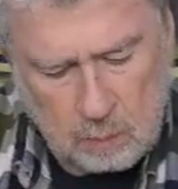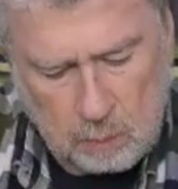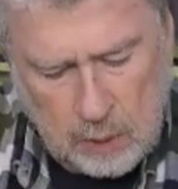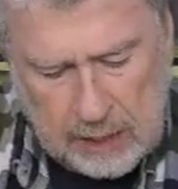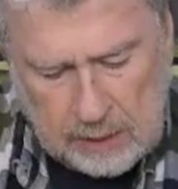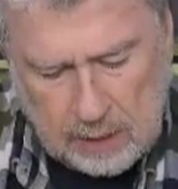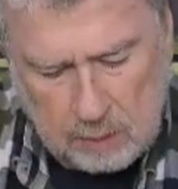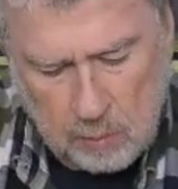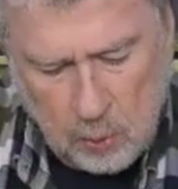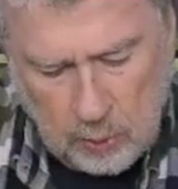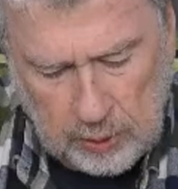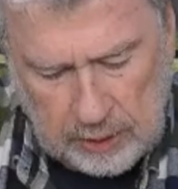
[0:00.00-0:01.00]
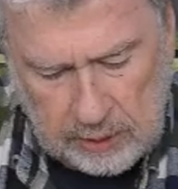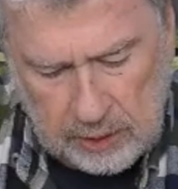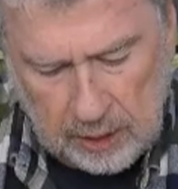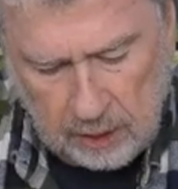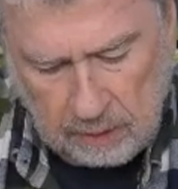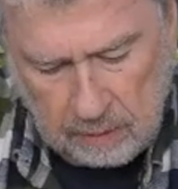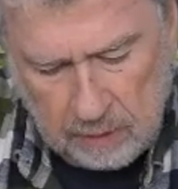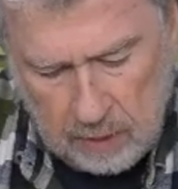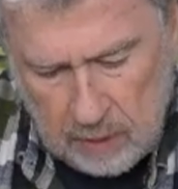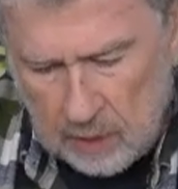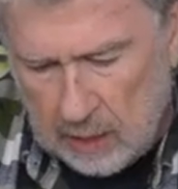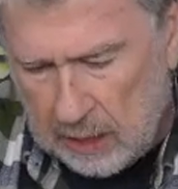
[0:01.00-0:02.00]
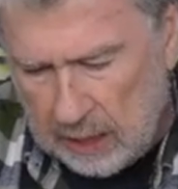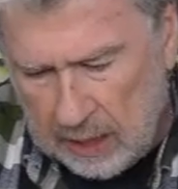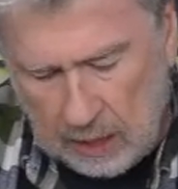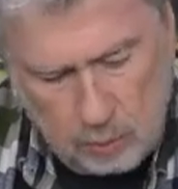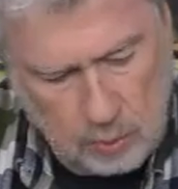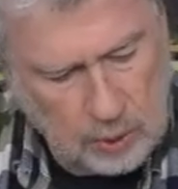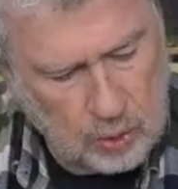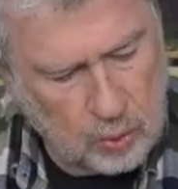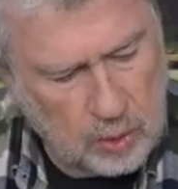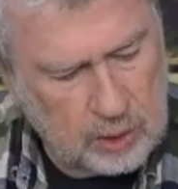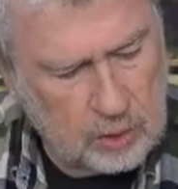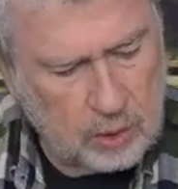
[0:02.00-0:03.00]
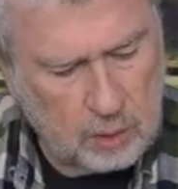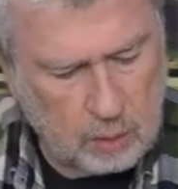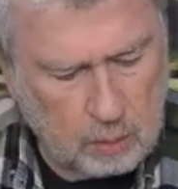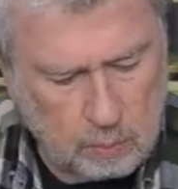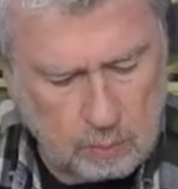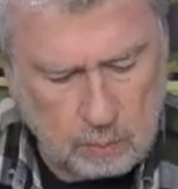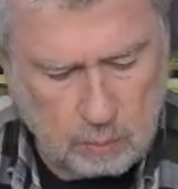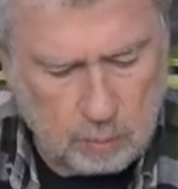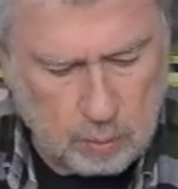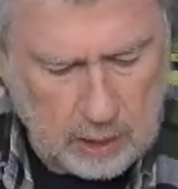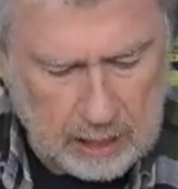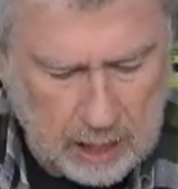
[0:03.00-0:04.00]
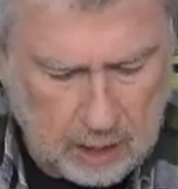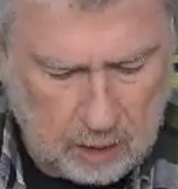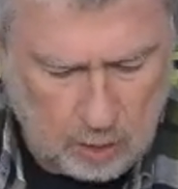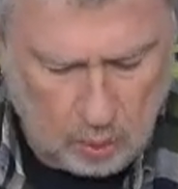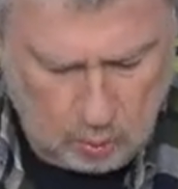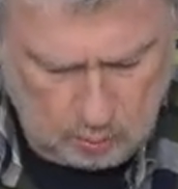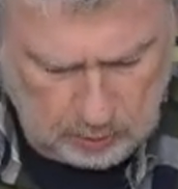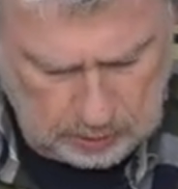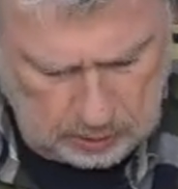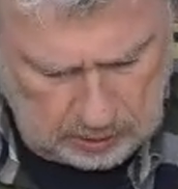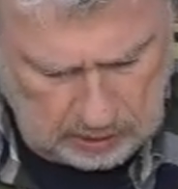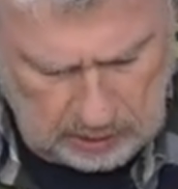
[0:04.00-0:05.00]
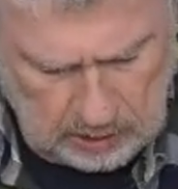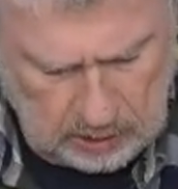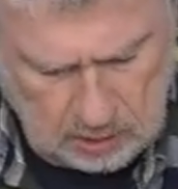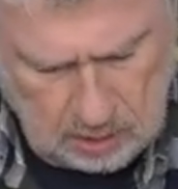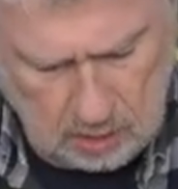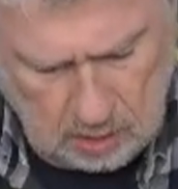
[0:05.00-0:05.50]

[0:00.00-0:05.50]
plastic moldings here, and we're going to bring out a whole bunch of these